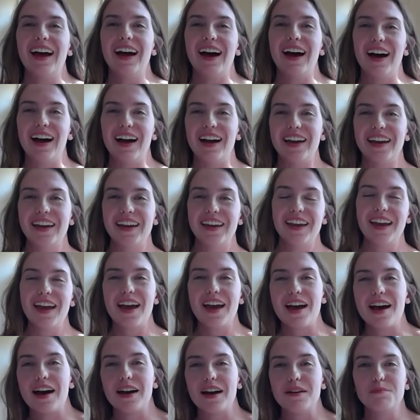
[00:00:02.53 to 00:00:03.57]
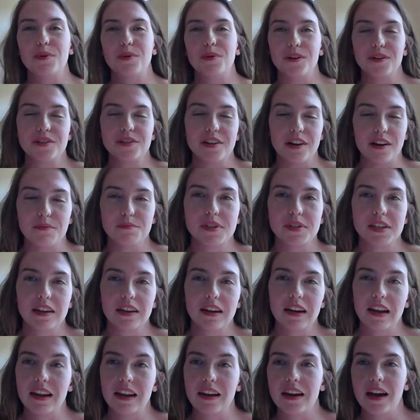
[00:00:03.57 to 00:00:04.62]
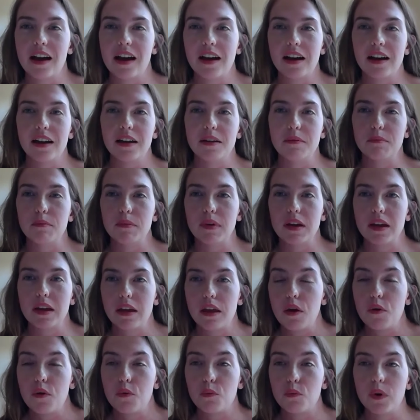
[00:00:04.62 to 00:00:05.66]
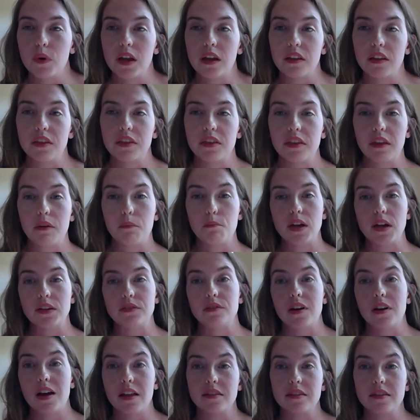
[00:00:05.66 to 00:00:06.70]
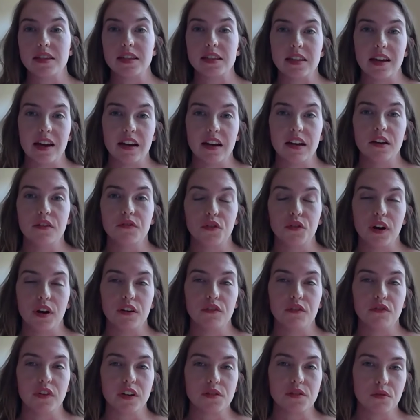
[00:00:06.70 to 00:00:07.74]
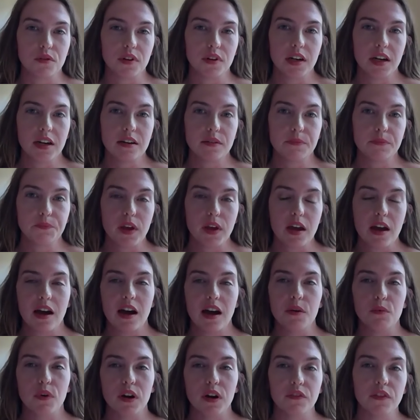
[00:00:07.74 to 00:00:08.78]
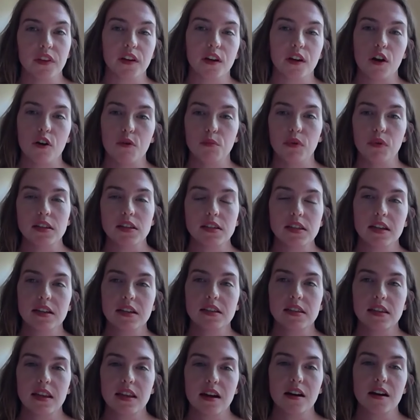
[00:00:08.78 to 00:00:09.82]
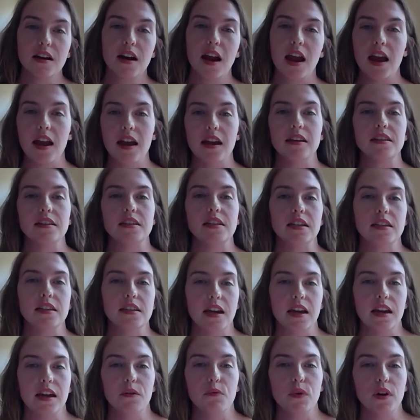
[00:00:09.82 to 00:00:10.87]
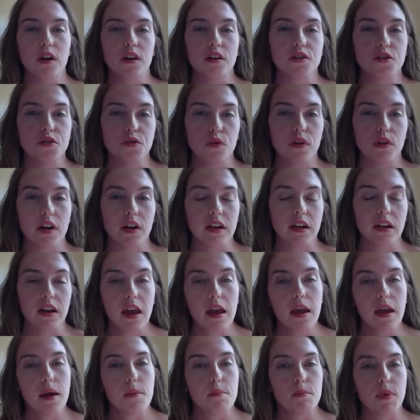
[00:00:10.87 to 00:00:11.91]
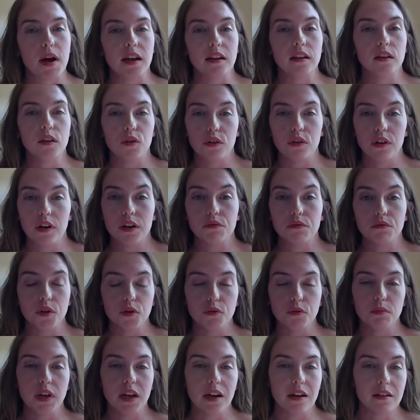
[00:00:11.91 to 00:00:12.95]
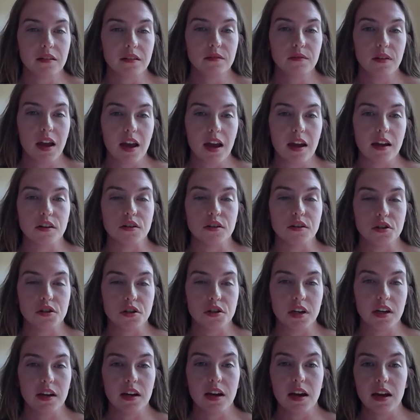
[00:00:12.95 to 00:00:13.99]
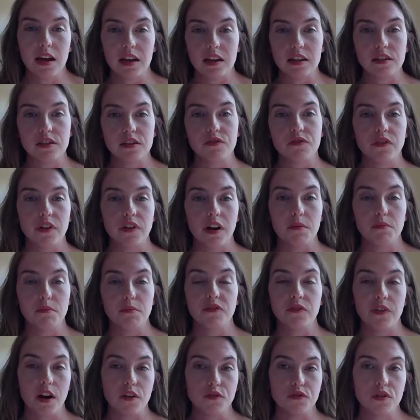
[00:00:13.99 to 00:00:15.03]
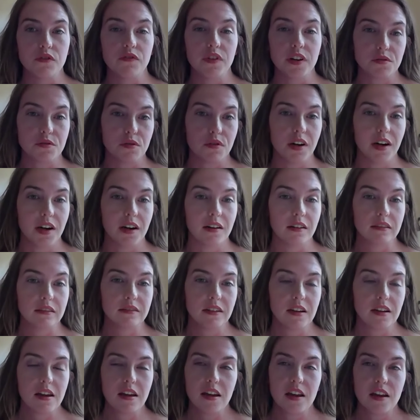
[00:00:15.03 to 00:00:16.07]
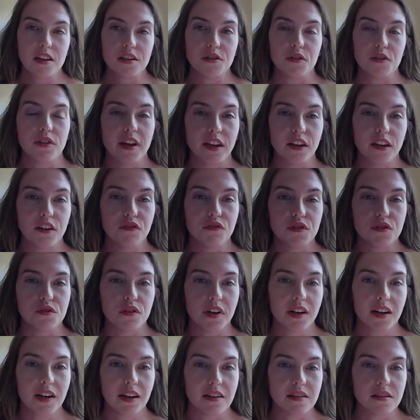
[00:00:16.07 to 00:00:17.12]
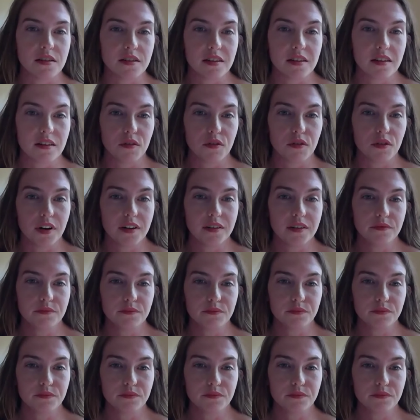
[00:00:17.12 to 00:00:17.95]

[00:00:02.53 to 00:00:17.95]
Hi, I'm Pearl Thompson, and I'm with Mental Health Society of Greater Victoria. I'm one of the co presidents there, and today we're joined by Lauren Rumiel, and she is from Foundry Victoria. So thank you for joining us, Lauren.